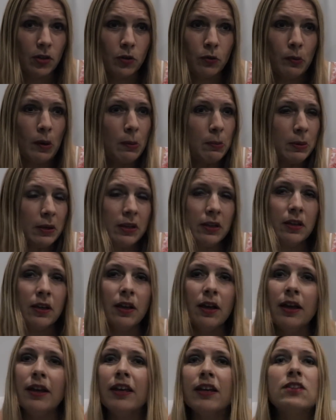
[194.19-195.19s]
You may be
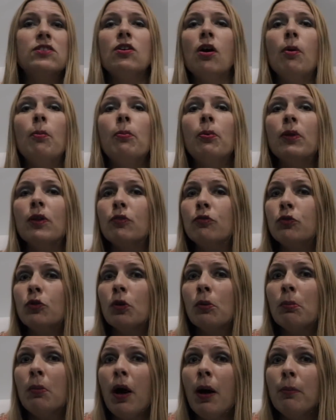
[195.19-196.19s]
an example of
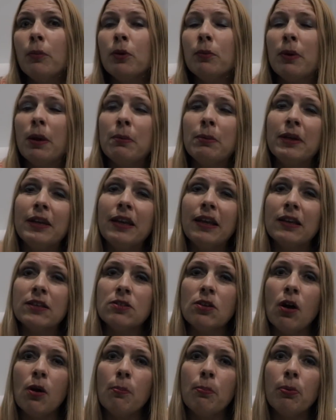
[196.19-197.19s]
your mom. You may be an
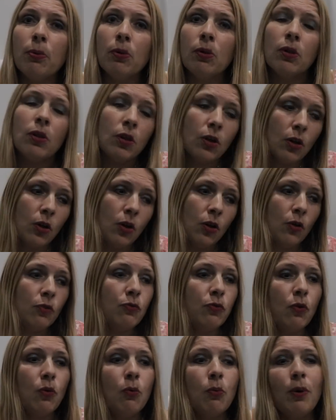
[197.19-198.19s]
example
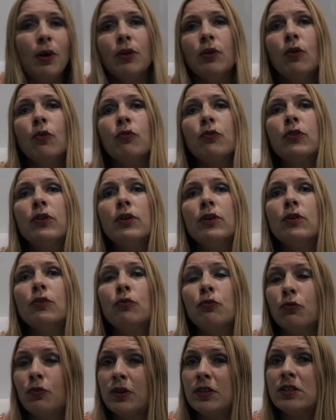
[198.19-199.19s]
for one of the
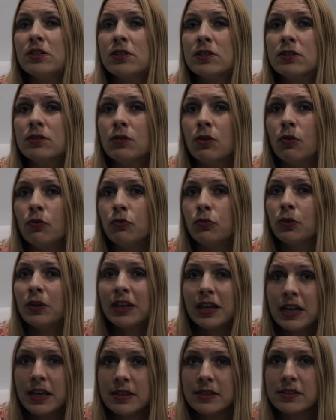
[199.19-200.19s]
friends of your
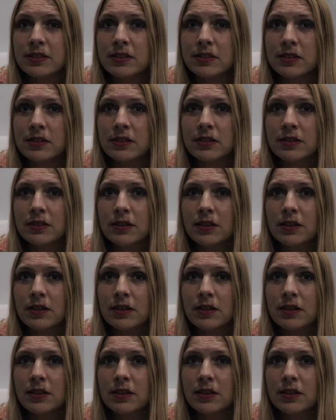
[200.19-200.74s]
kids.